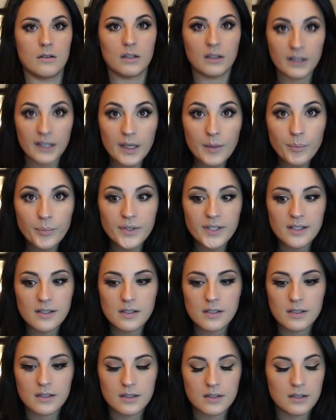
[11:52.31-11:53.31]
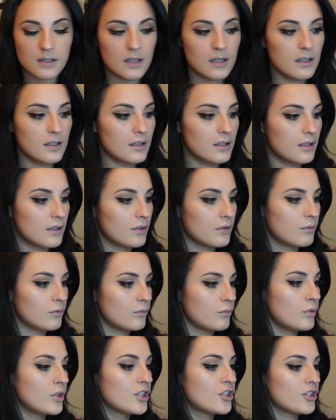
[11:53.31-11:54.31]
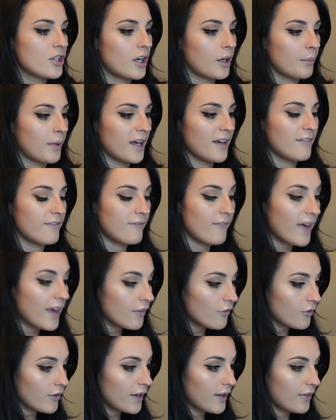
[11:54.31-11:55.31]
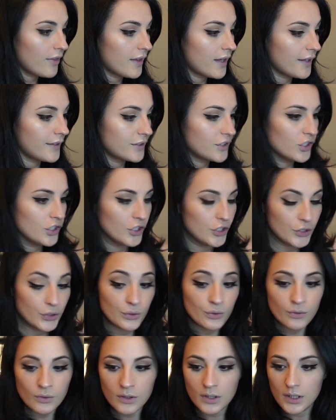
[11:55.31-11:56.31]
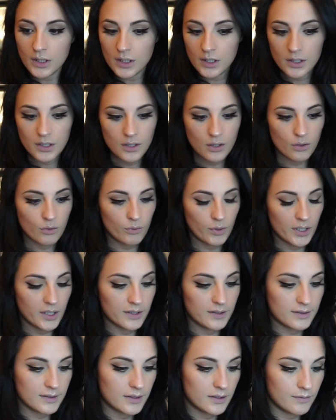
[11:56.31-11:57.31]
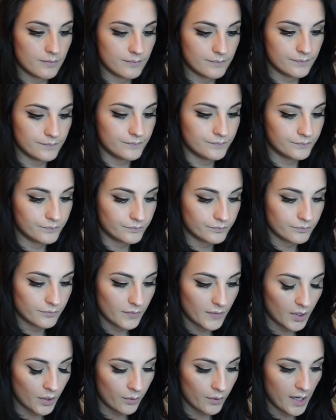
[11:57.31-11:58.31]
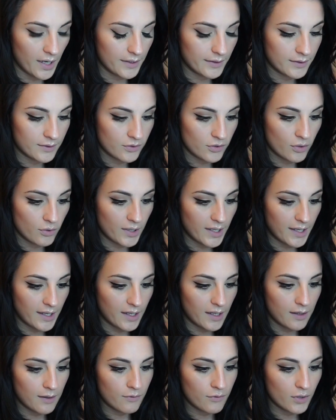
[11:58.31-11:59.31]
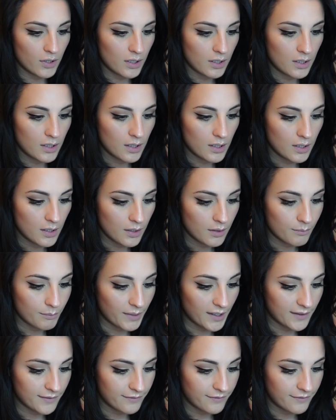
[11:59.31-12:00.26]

Lips, which are my favorite thing to do. Where is it? Alright, so I have my